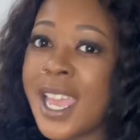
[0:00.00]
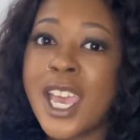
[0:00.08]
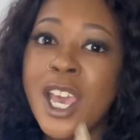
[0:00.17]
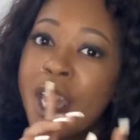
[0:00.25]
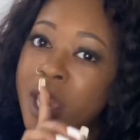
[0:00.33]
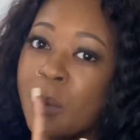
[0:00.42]

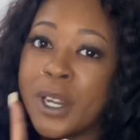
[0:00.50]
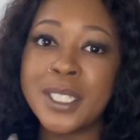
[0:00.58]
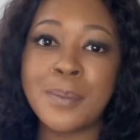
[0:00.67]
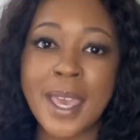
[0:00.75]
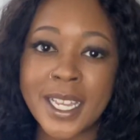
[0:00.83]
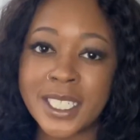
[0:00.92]
He works
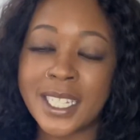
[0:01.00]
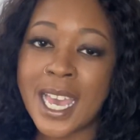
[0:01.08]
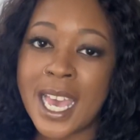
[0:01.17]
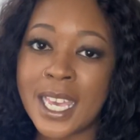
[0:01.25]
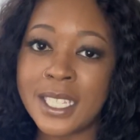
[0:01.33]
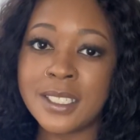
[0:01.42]
magic,
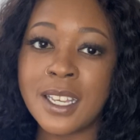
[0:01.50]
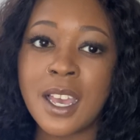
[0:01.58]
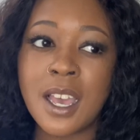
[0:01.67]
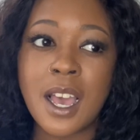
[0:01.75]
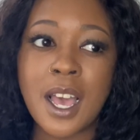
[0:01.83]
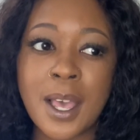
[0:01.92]
guys.
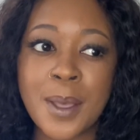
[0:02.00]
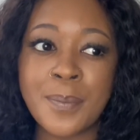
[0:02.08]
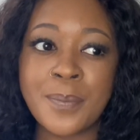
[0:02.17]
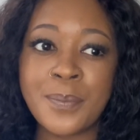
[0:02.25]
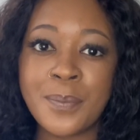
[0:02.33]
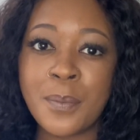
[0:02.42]

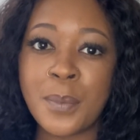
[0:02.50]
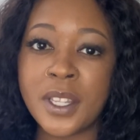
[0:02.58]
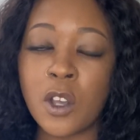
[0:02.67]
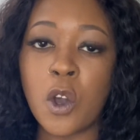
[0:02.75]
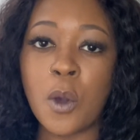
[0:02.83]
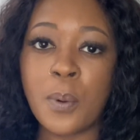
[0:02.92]
But the
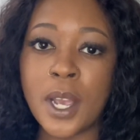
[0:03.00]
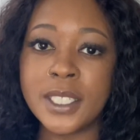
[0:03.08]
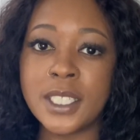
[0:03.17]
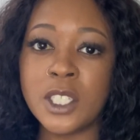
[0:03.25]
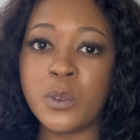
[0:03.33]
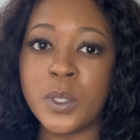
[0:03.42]
whole
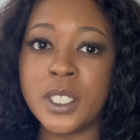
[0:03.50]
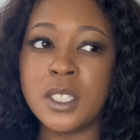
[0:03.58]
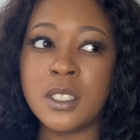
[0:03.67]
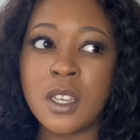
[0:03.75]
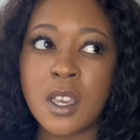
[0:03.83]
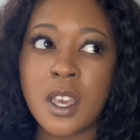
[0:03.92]
process was,
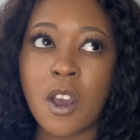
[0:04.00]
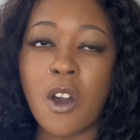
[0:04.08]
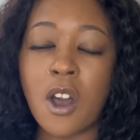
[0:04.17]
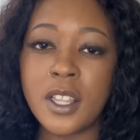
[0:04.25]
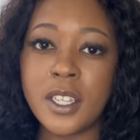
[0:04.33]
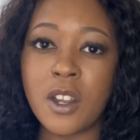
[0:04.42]

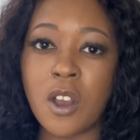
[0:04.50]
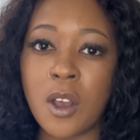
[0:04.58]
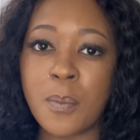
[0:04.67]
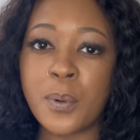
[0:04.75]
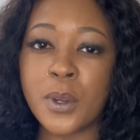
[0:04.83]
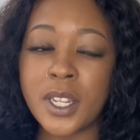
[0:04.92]
all in all,
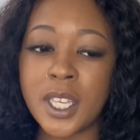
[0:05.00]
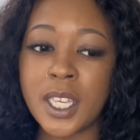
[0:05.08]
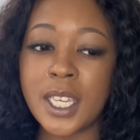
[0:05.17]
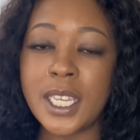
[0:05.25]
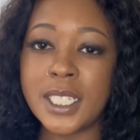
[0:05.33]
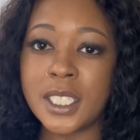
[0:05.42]
pretty
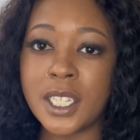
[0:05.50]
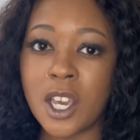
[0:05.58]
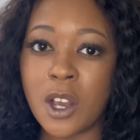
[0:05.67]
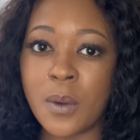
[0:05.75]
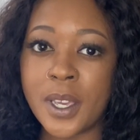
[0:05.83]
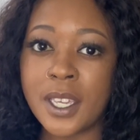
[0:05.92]

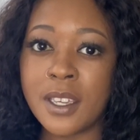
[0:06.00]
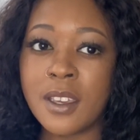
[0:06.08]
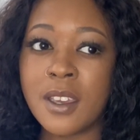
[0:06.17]
easygoing,